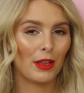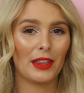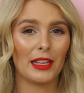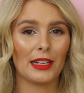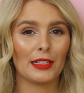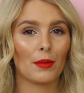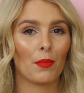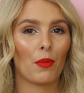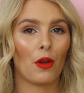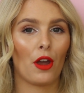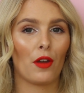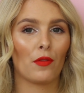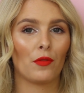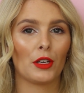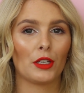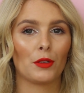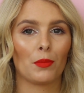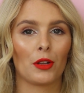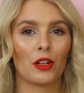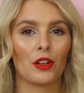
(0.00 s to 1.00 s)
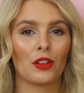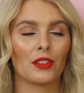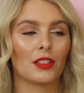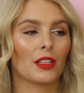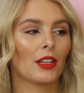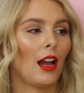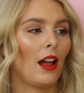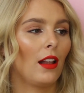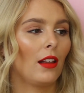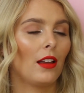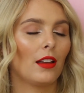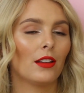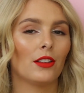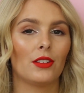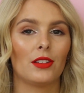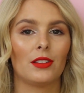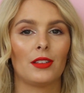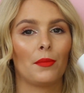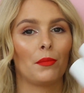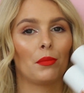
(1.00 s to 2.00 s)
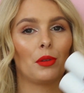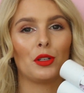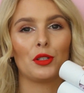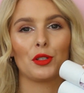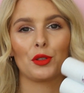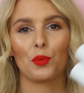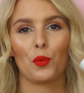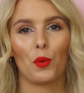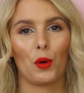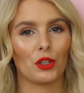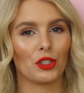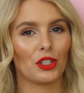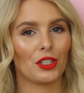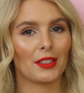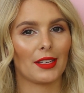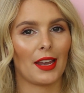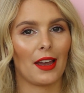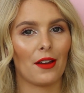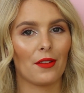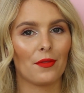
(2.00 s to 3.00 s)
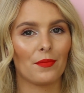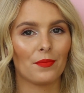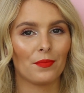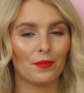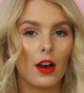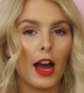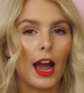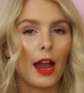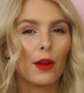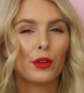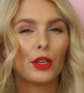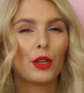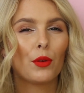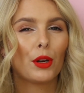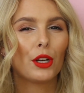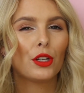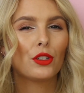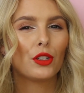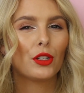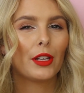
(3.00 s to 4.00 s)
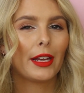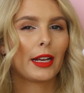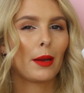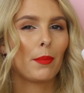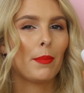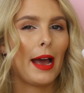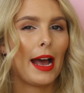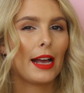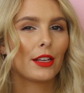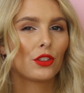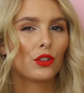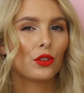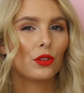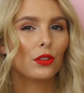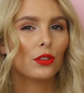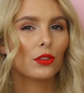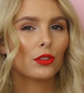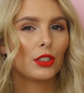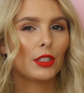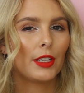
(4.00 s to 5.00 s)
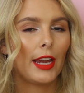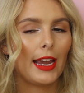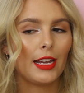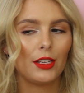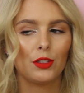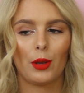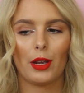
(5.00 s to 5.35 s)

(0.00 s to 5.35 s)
These are perfect because the color simply just washes out. I really want to do like a pastel look today,